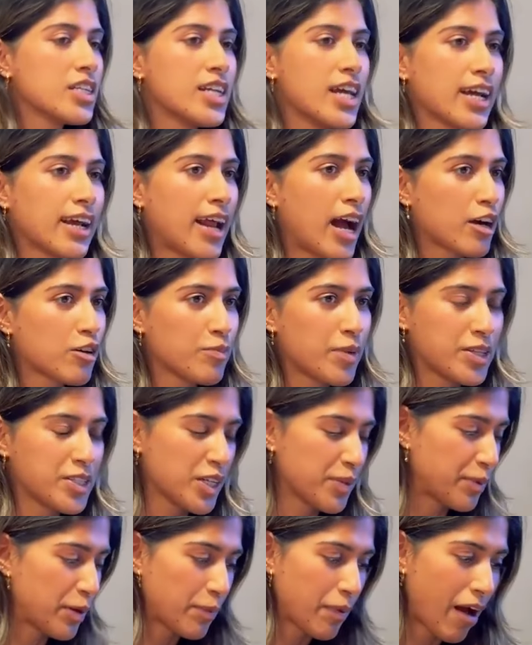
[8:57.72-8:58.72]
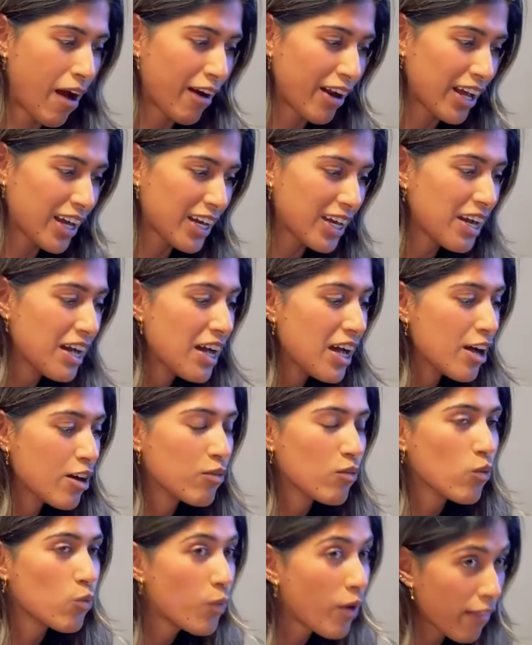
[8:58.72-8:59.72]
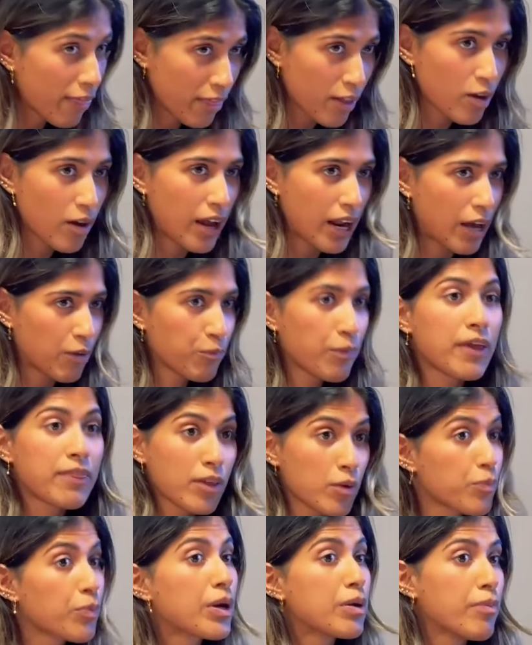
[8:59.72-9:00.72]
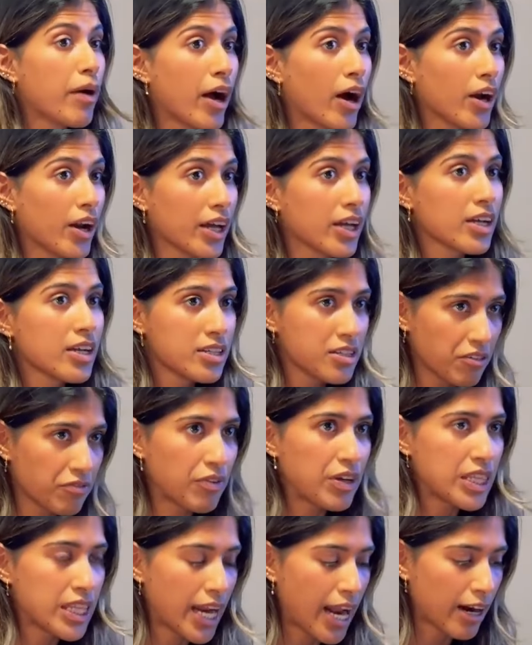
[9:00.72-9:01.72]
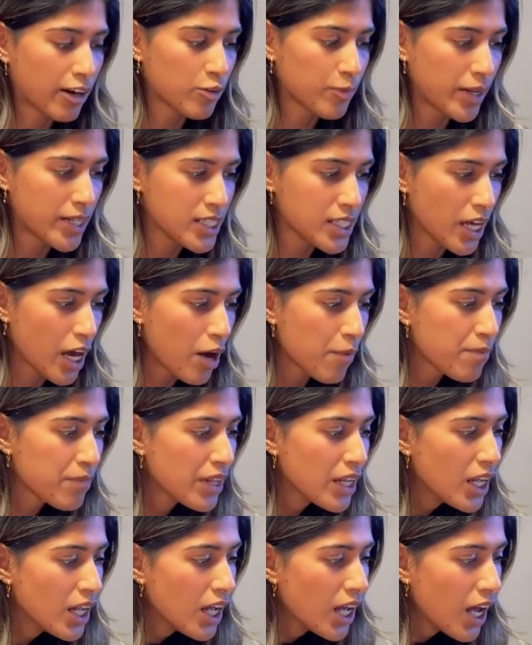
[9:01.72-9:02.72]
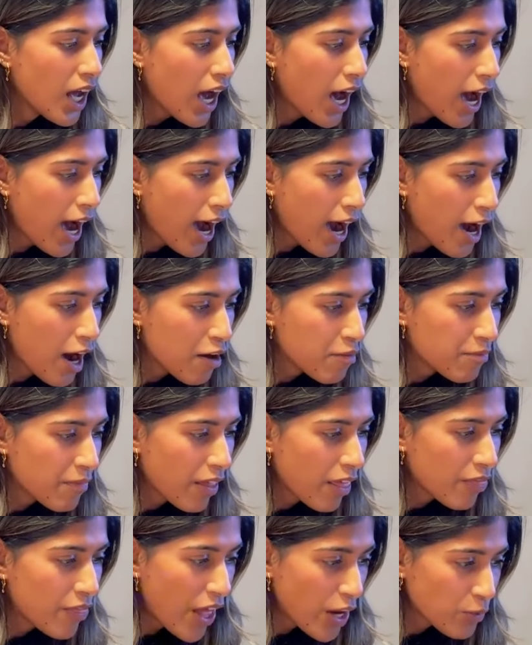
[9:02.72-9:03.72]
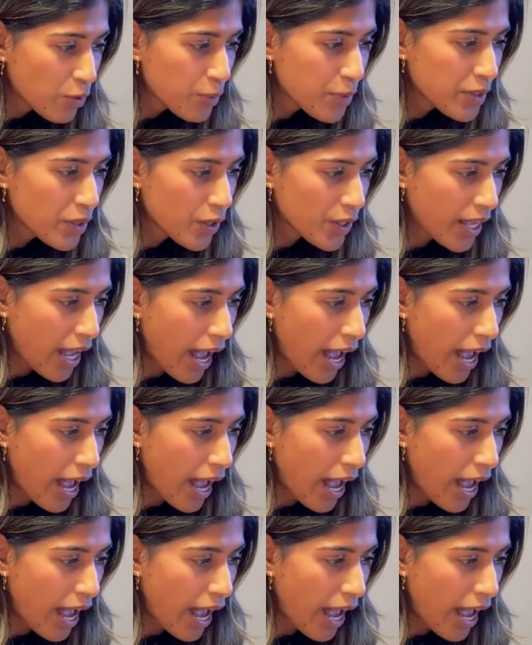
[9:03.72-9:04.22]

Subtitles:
to take an Akkermansia probiotic with a prebiotic to feed that Akkermansia. Then when we look